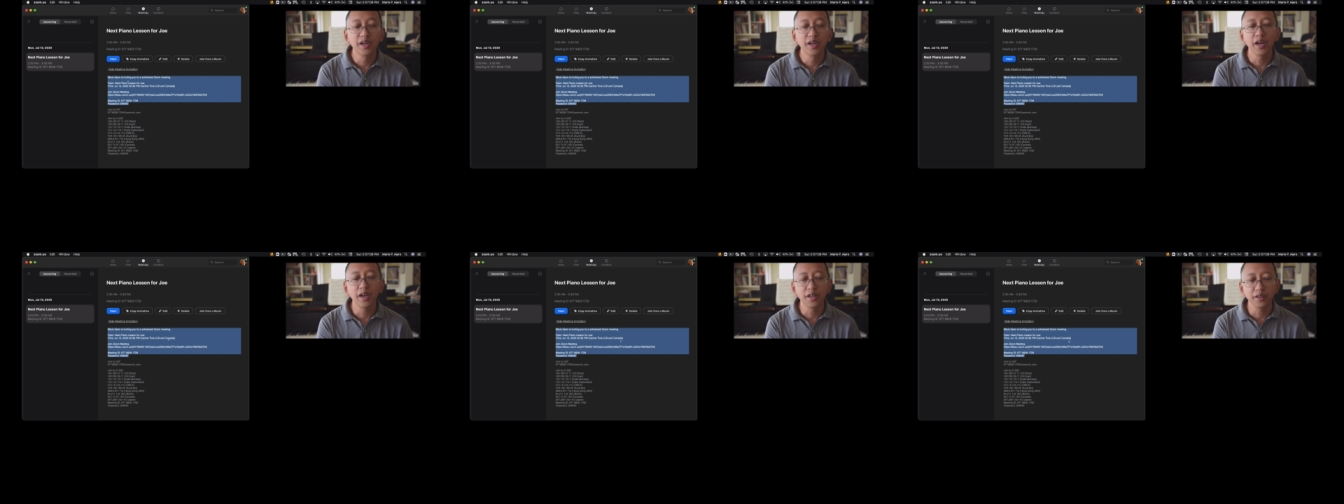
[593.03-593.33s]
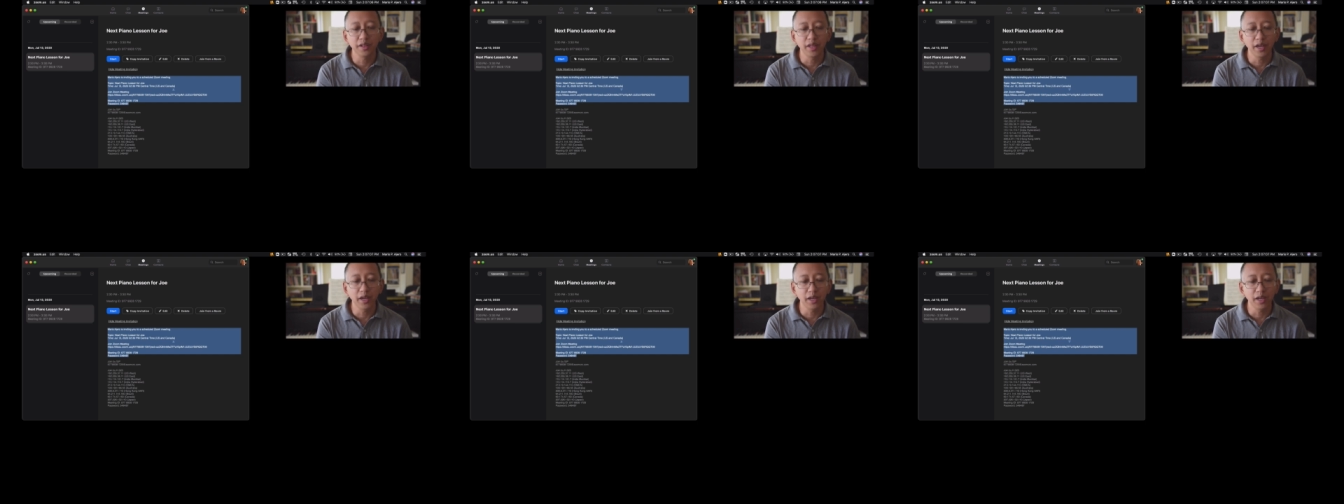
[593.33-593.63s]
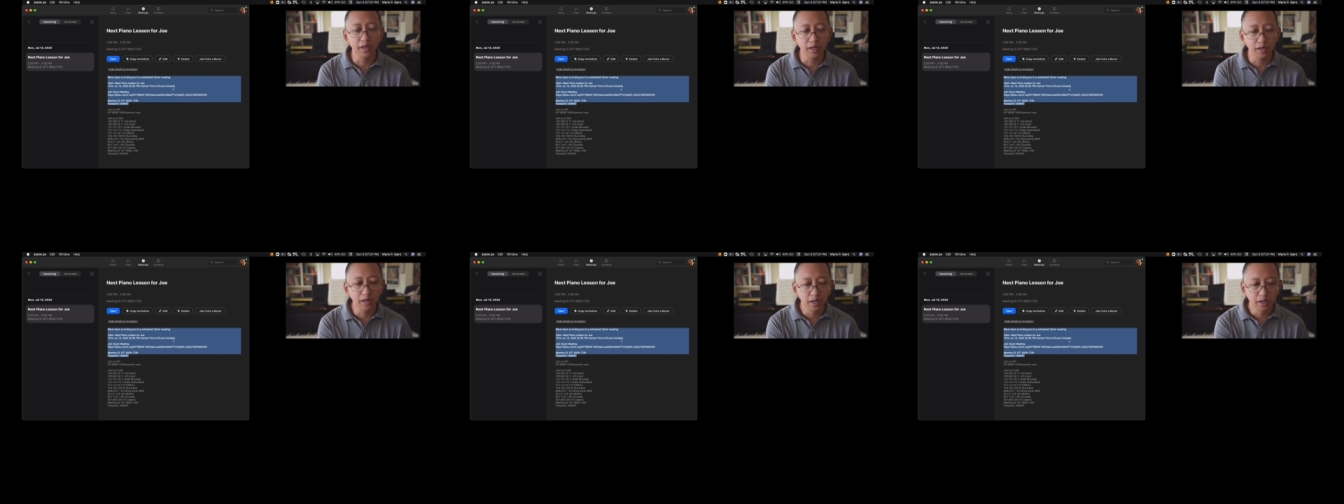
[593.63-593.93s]
and
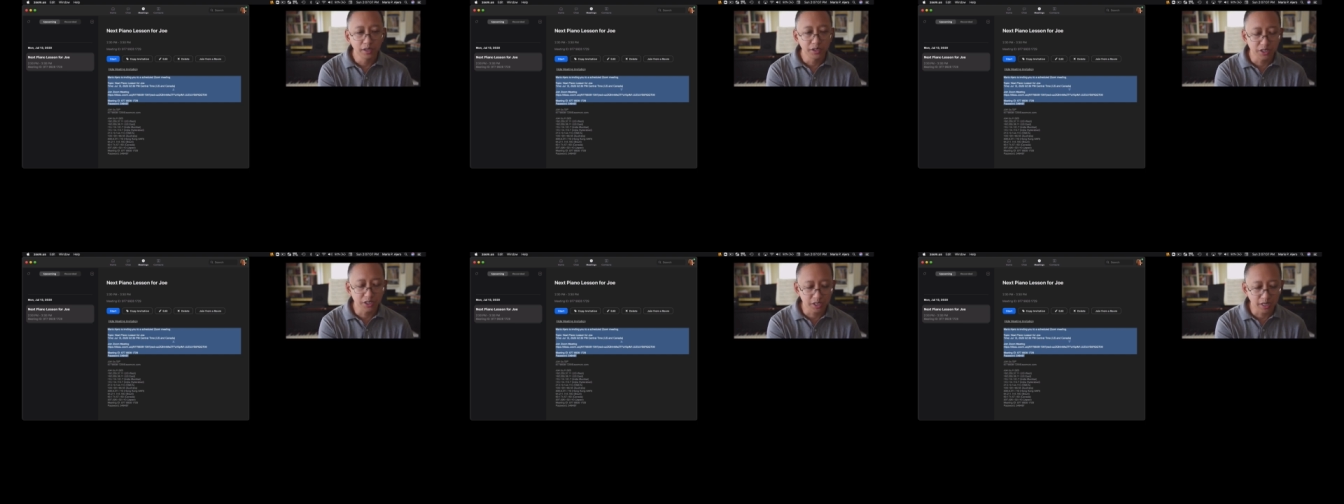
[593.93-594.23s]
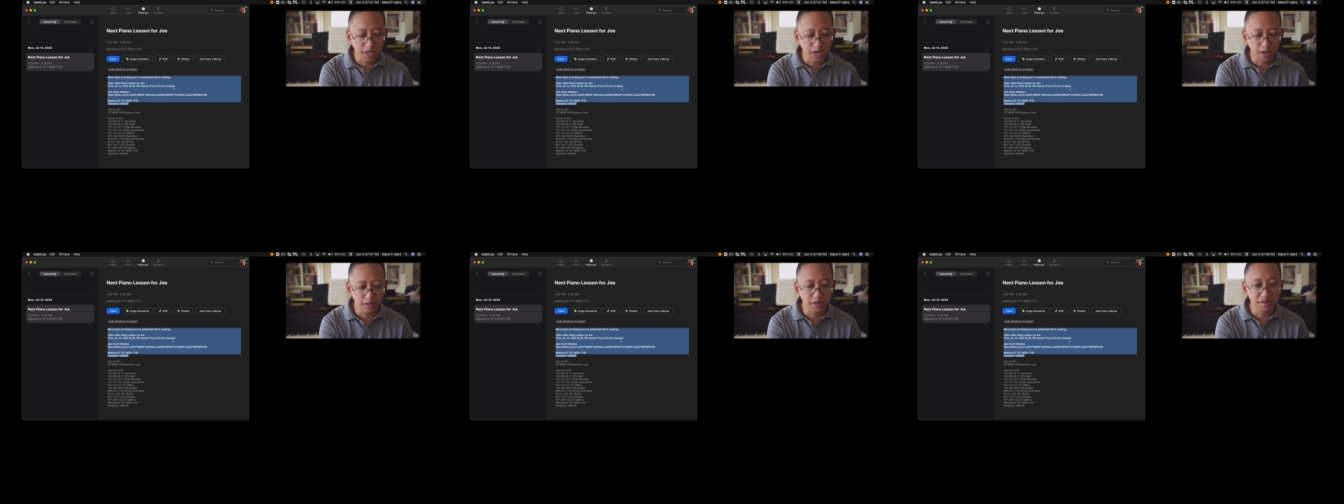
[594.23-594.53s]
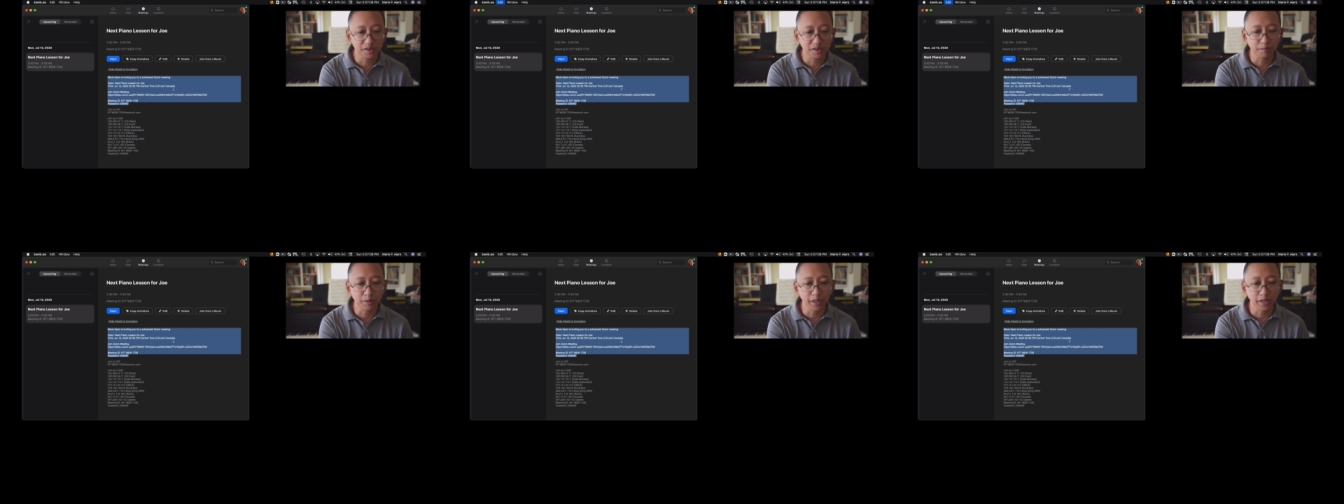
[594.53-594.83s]
then just co
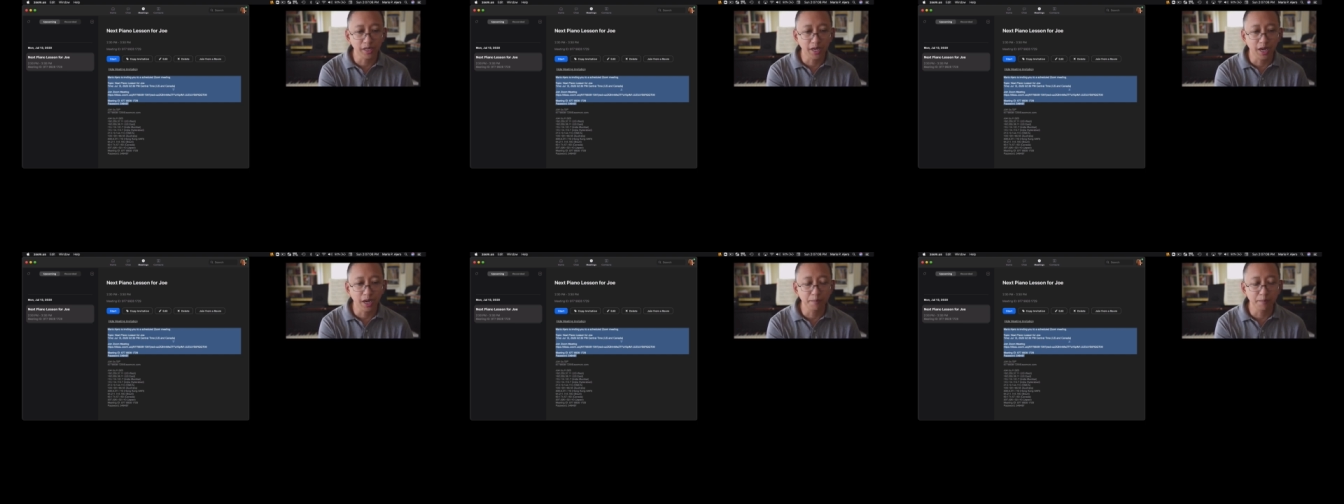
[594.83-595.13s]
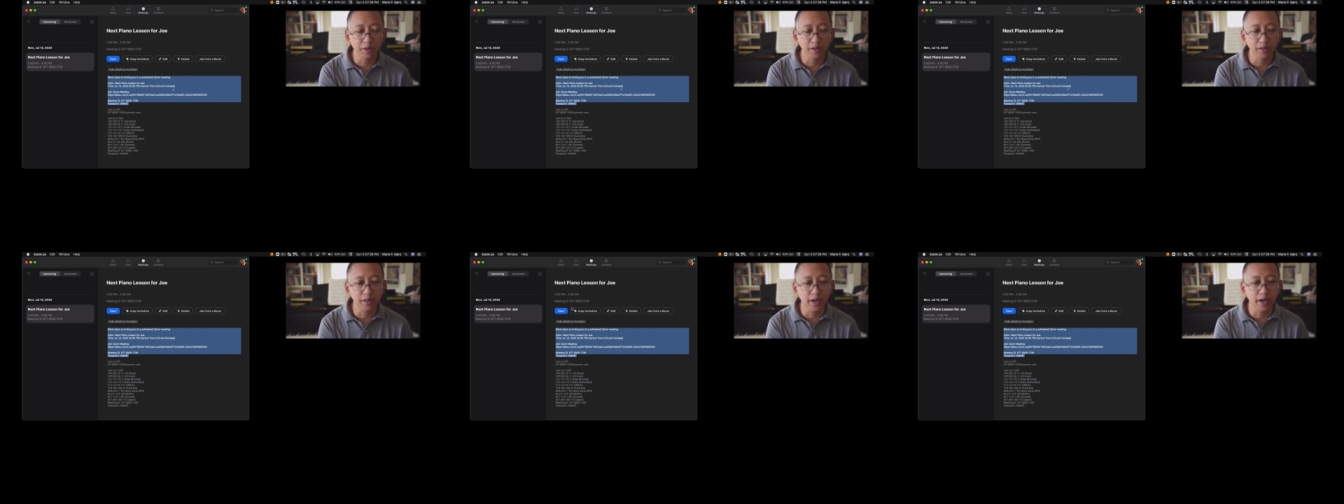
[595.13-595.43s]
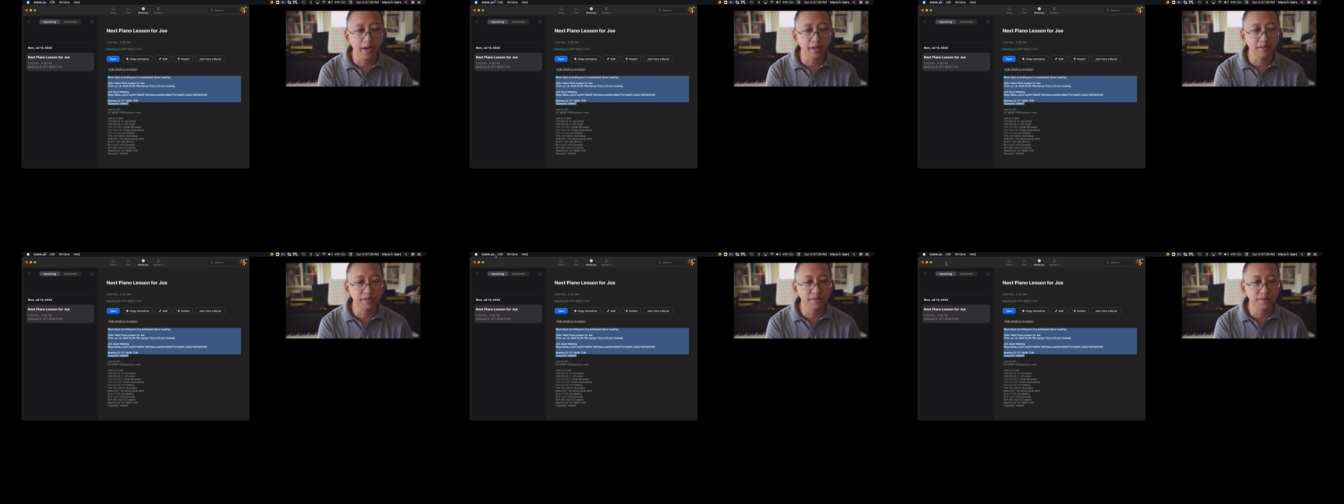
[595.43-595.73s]
simply copy
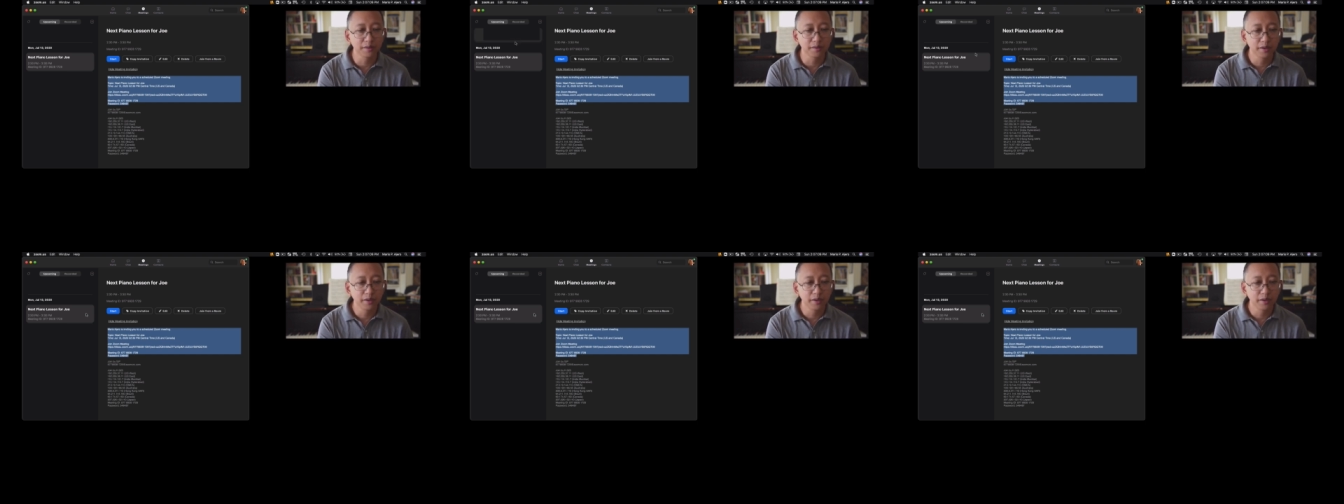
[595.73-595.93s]
that